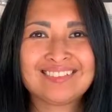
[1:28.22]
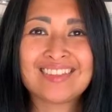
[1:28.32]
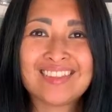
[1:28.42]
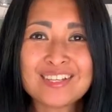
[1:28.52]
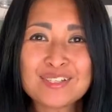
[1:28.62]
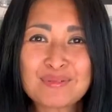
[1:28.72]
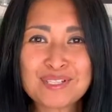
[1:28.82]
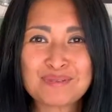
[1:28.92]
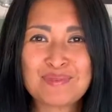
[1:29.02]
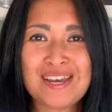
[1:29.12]
This
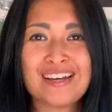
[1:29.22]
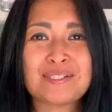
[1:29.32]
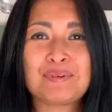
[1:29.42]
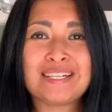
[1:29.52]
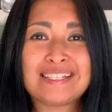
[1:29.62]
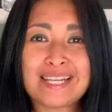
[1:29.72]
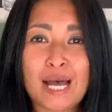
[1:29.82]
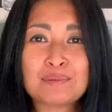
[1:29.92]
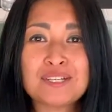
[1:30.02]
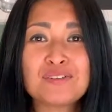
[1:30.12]
recipe has been
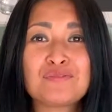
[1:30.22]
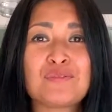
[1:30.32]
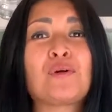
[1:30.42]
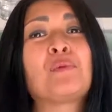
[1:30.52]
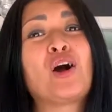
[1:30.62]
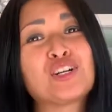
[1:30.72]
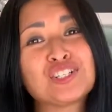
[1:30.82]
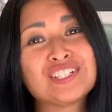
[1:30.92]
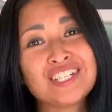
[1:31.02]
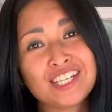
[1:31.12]
adapted from
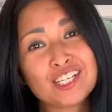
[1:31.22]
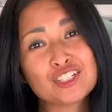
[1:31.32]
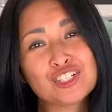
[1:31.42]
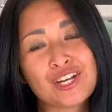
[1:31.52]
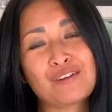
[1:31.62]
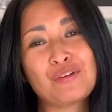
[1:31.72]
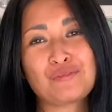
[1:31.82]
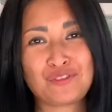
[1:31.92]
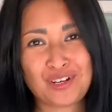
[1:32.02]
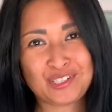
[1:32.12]
Argentinian chef
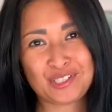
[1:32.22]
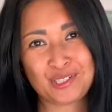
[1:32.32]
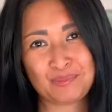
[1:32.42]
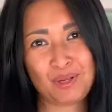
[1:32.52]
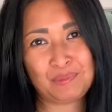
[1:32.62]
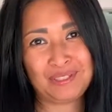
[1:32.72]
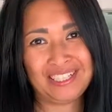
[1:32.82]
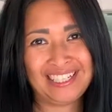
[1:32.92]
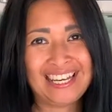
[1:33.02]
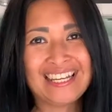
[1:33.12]
Francis
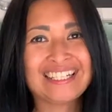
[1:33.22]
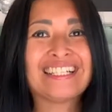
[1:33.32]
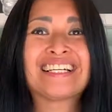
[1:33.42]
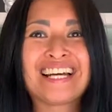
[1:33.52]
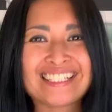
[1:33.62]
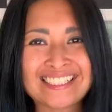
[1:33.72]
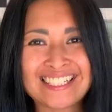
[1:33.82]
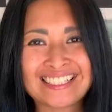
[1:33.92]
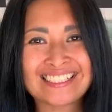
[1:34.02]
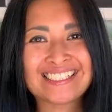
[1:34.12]
Malman.
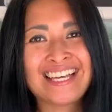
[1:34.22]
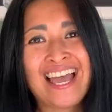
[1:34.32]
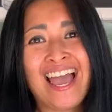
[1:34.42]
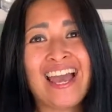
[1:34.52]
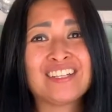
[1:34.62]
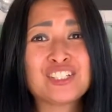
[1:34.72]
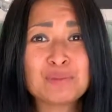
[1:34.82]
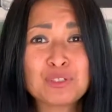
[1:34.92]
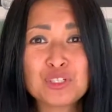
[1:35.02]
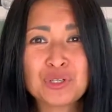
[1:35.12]
Gracias. And
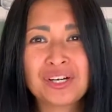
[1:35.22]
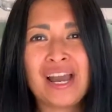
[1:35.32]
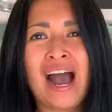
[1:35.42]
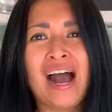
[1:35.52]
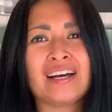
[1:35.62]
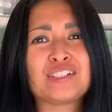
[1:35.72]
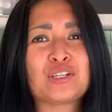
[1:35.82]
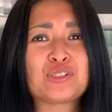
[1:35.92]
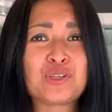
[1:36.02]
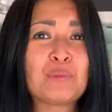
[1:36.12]
chimichurri has
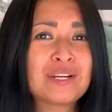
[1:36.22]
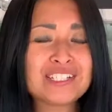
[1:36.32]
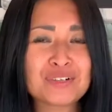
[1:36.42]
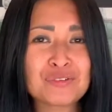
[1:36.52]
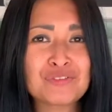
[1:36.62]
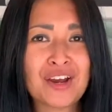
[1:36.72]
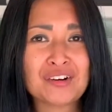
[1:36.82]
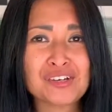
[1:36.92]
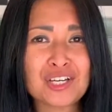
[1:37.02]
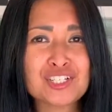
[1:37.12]
so many different
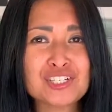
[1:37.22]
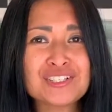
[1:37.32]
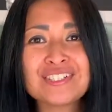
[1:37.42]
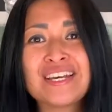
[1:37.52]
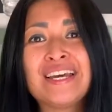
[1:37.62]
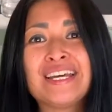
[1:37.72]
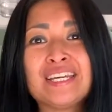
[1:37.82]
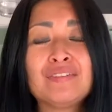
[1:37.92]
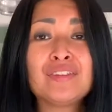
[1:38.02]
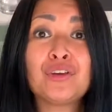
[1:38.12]
variations,
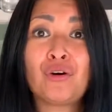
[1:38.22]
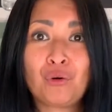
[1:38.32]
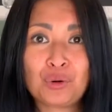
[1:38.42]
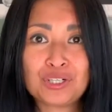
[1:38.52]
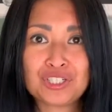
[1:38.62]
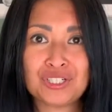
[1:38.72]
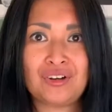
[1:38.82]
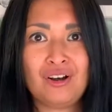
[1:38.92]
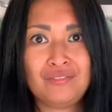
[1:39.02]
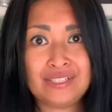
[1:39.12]
even the origin
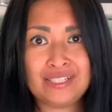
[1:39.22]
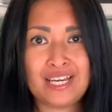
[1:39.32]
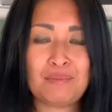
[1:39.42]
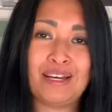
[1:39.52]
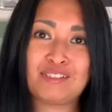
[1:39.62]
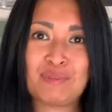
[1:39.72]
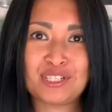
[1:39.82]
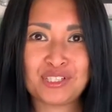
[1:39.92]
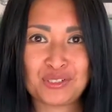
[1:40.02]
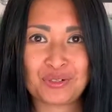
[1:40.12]
of its name has
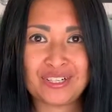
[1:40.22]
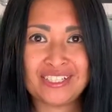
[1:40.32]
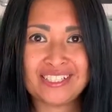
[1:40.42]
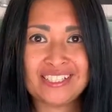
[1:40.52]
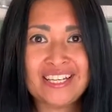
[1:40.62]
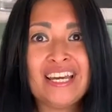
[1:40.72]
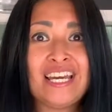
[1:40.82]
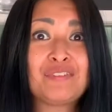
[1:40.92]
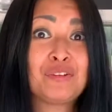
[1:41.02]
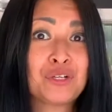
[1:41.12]
many stories.
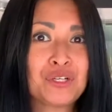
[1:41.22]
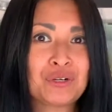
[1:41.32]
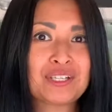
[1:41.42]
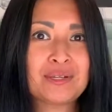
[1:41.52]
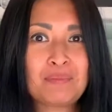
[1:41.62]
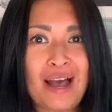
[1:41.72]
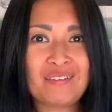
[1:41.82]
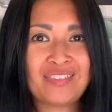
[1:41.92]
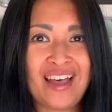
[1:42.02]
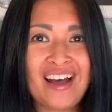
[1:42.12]
If you're curious
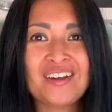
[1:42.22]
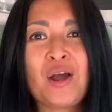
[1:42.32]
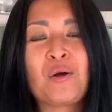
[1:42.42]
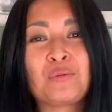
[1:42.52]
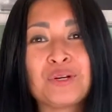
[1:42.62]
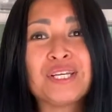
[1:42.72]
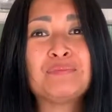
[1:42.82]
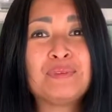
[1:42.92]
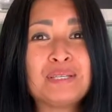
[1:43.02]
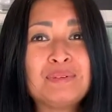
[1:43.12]
about that,
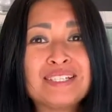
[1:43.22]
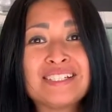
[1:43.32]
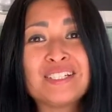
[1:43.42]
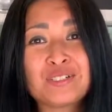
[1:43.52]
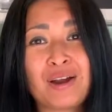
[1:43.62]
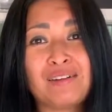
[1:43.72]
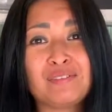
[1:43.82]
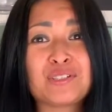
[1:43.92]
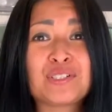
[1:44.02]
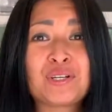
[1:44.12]
read BBC
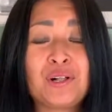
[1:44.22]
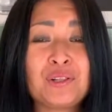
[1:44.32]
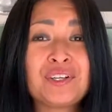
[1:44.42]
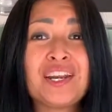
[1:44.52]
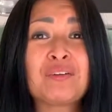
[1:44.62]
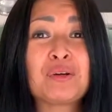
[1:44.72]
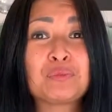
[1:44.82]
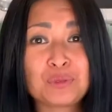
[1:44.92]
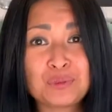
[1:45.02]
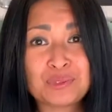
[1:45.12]
Travel's Culinary
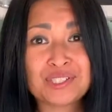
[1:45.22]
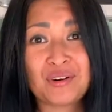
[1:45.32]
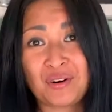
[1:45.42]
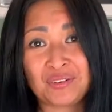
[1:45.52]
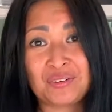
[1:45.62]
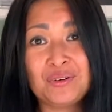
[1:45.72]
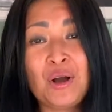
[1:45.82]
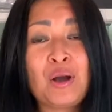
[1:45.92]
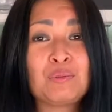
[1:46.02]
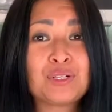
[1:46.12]
Roots article,
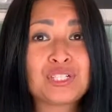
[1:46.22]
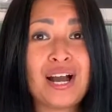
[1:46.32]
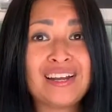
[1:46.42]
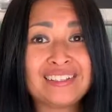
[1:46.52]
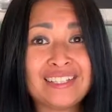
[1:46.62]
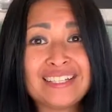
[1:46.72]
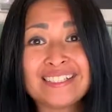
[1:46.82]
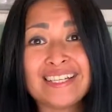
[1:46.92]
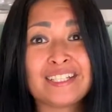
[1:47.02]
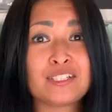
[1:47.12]
which I
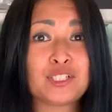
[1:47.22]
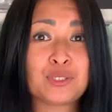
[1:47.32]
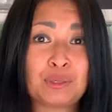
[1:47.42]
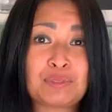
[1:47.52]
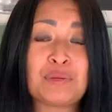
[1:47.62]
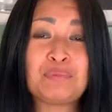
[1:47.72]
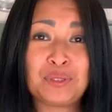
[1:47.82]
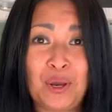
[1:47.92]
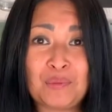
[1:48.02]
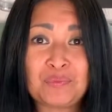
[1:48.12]
linked in the description
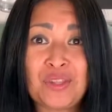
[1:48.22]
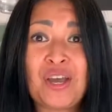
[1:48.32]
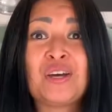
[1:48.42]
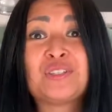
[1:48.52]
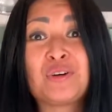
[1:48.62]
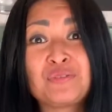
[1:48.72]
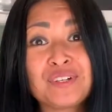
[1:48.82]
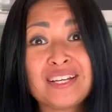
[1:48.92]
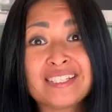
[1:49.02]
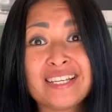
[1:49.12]
below. Don't
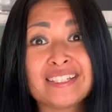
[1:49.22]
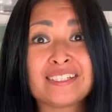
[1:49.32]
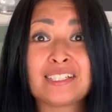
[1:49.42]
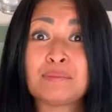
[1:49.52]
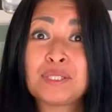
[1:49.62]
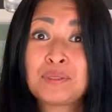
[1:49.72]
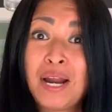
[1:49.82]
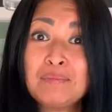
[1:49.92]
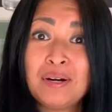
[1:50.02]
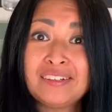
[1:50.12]
forget to hit the
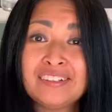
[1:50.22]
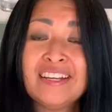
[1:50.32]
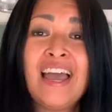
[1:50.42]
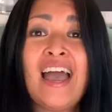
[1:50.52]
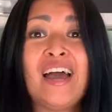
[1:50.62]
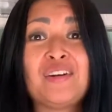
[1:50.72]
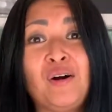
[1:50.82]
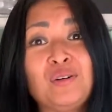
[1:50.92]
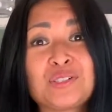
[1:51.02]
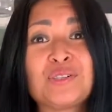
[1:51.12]
subscribe button and
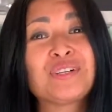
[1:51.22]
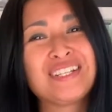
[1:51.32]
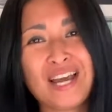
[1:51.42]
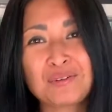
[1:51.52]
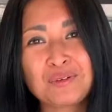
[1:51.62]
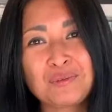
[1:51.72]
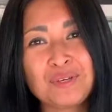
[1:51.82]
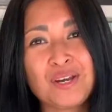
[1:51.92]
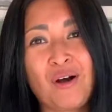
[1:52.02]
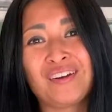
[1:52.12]
also connect with
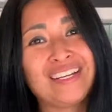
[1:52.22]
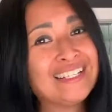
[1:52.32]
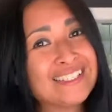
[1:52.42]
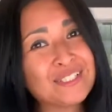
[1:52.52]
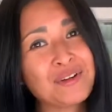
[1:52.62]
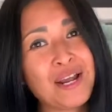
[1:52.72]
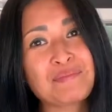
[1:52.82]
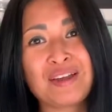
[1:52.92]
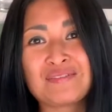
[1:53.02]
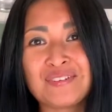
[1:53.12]
me on
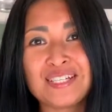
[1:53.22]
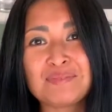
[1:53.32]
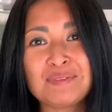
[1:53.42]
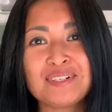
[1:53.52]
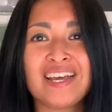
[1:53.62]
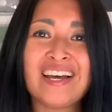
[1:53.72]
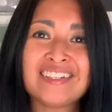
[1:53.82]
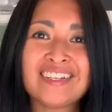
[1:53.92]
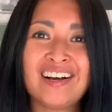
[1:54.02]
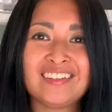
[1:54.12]
Instagram and Facebook
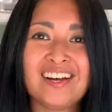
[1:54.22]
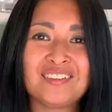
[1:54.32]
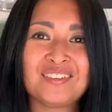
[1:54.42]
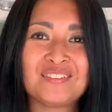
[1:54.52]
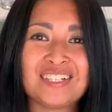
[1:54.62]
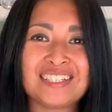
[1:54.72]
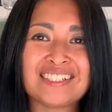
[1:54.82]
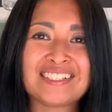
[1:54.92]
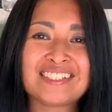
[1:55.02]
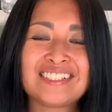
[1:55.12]
at Kala Health and
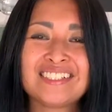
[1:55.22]
Wellness.